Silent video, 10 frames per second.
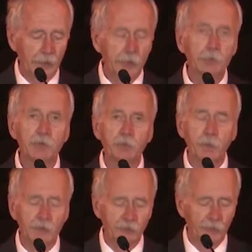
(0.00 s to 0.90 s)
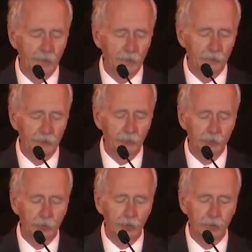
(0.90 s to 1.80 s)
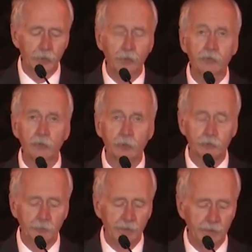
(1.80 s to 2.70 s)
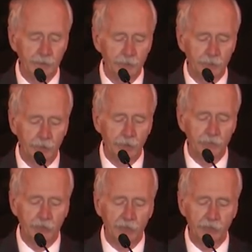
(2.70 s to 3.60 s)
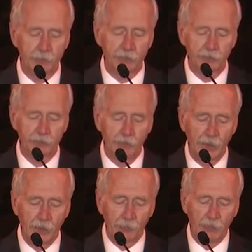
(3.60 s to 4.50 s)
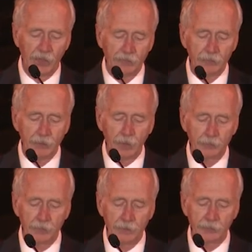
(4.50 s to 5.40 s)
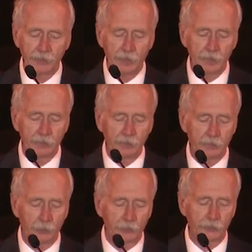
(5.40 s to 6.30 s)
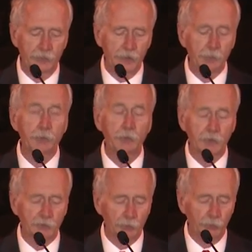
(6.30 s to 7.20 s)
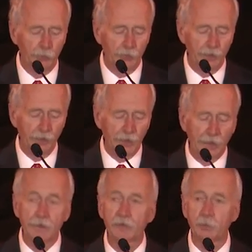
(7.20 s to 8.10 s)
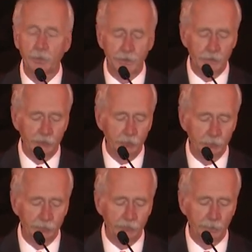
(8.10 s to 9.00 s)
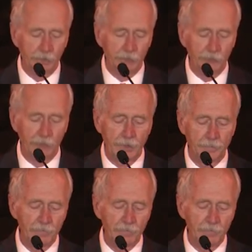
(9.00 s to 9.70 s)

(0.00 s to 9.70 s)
Human spaceflight is no longer the sole domain of large governments. Private companies and individuals are able to explore and experience human spaceflight.